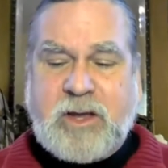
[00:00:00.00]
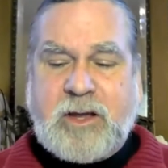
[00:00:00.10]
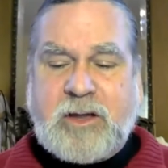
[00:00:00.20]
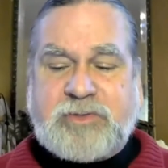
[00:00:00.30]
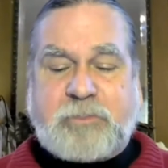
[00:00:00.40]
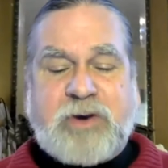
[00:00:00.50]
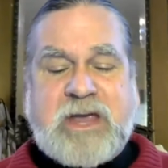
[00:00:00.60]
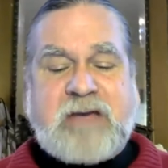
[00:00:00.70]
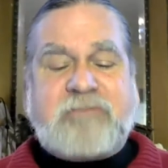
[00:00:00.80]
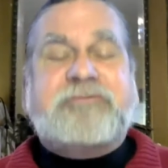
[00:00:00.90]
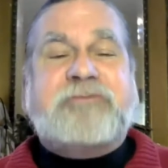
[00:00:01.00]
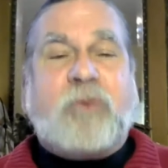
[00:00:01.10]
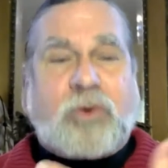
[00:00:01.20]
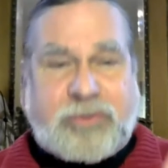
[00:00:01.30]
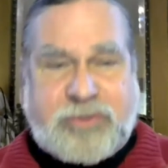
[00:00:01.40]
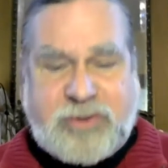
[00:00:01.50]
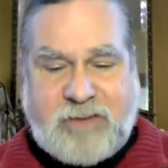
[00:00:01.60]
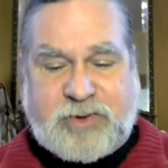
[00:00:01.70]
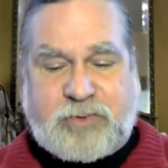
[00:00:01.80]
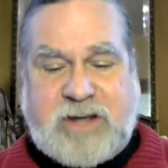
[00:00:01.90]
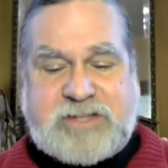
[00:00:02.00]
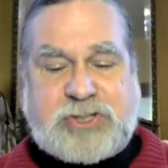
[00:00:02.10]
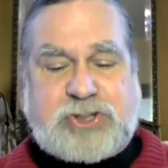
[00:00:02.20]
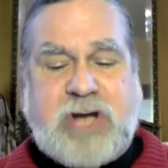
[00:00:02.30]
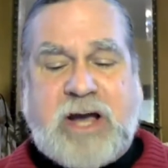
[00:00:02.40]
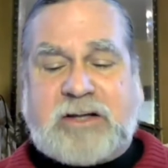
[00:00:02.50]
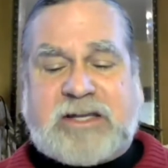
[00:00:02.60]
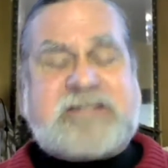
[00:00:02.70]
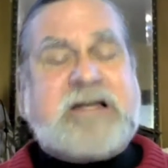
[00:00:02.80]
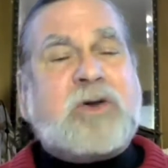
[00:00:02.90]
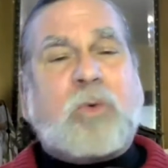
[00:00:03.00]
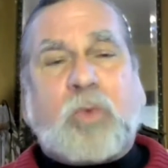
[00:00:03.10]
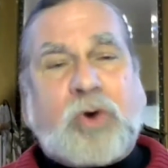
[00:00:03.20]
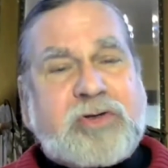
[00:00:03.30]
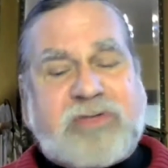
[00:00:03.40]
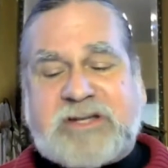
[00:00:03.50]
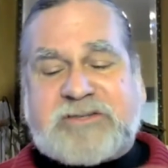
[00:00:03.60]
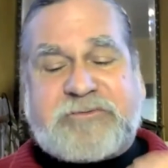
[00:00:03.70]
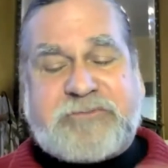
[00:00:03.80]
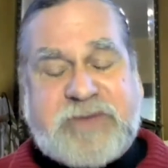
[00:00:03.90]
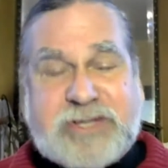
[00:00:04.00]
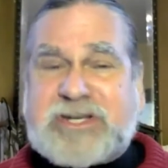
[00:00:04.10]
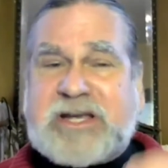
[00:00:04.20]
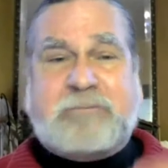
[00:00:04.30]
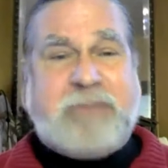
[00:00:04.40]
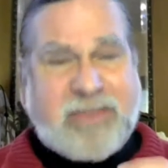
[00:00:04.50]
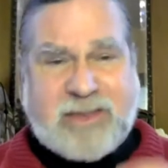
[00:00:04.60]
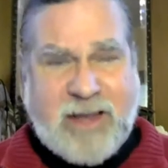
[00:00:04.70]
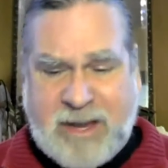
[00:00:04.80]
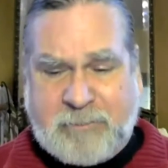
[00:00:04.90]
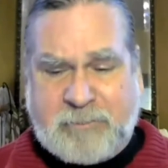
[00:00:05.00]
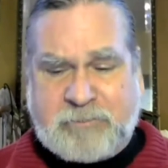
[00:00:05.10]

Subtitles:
The bringing forth of the Christ child is not a work that is finished in Bethlehem.